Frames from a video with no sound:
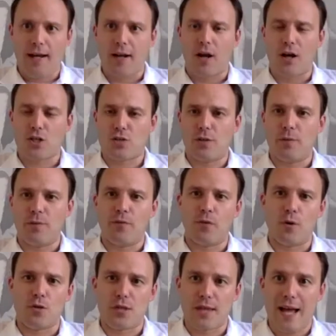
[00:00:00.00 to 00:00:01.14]
luxury before.
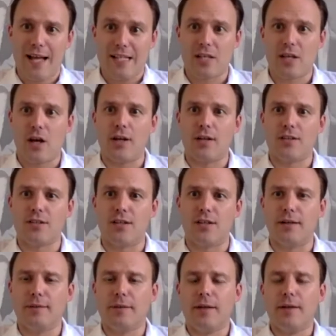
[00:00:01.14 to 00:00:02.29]
So that's going
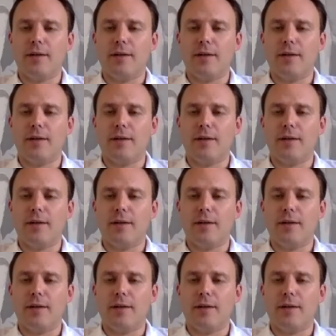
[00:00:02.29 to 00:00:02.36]
to